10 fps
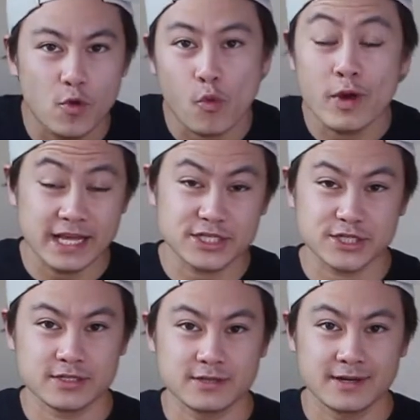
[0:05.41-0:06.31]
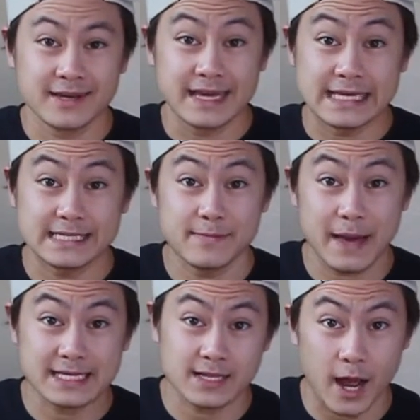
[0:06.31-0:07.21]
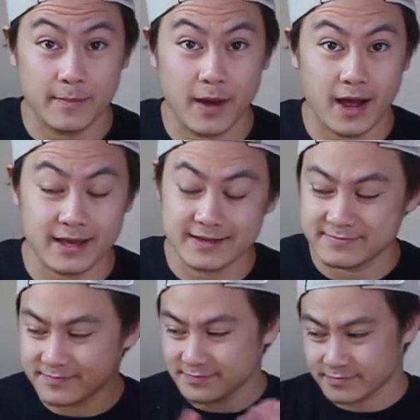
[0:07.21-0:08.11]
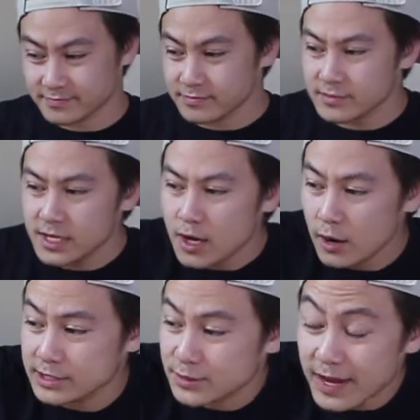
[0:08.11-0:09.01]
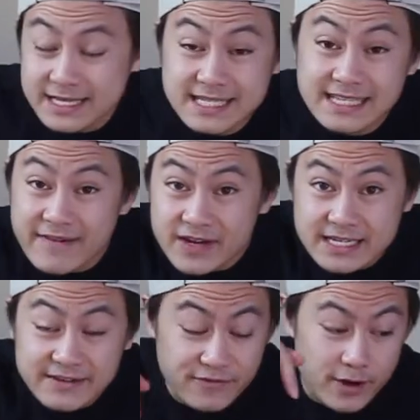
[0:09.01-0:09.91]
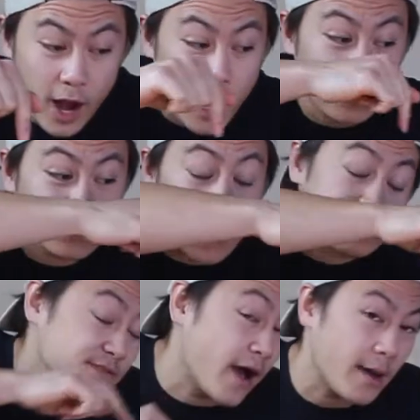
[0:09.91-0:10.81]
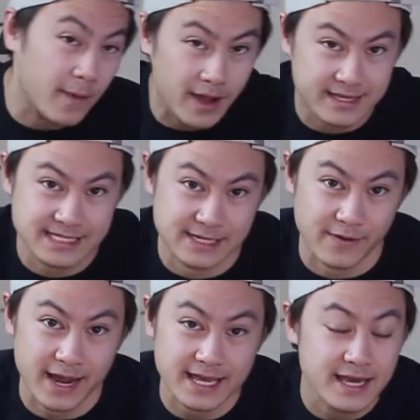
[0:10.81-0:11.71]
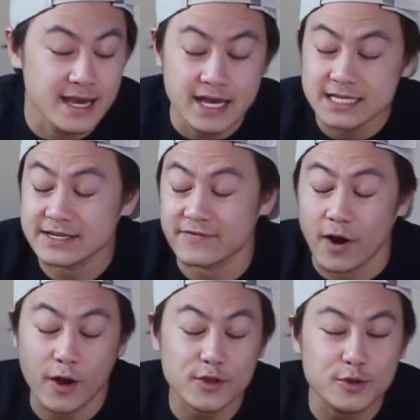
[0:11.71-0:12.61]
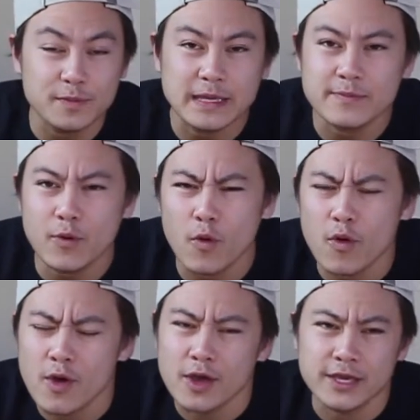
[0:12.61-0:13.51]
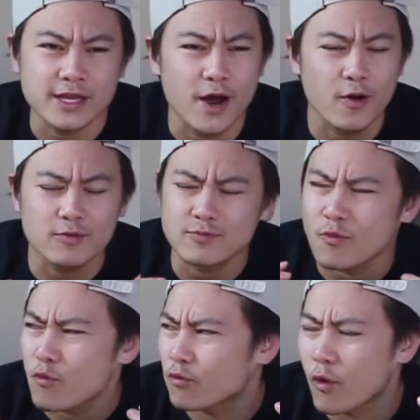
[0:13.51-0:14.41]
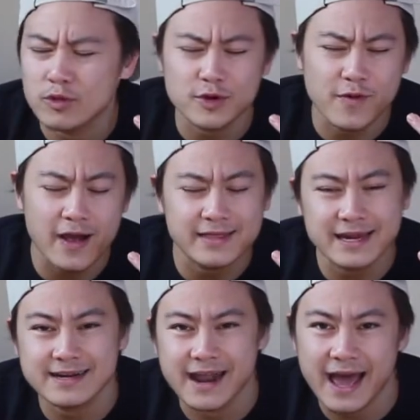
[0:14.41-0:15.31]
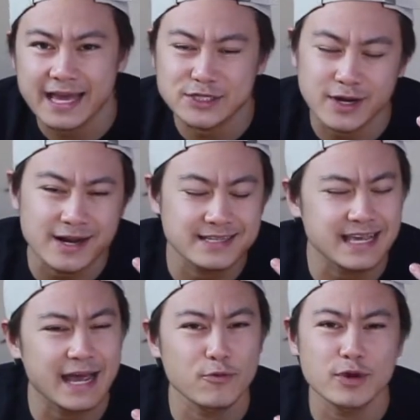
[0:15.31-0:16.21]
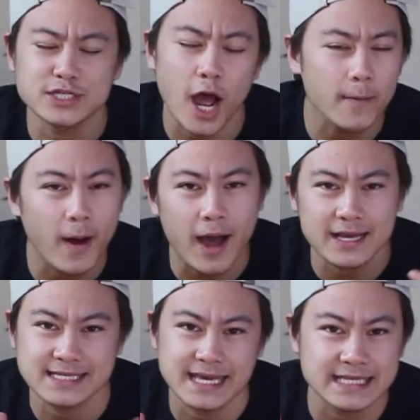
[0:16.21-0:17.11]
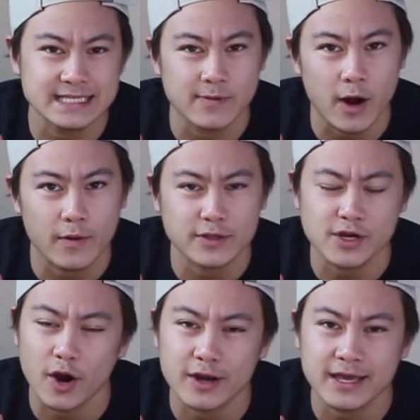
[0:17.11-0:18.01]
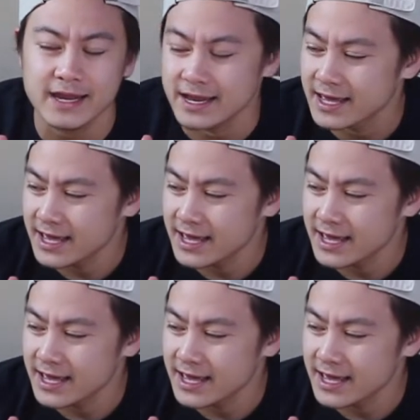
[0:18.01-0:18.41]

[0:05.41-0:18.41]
the best Hot Pocket? So I got 7 different types of Hot Pockets here, right? So for all you people, you know, rolling around late at night, trying to decide which Hot Pocket to get tomorrow at Target,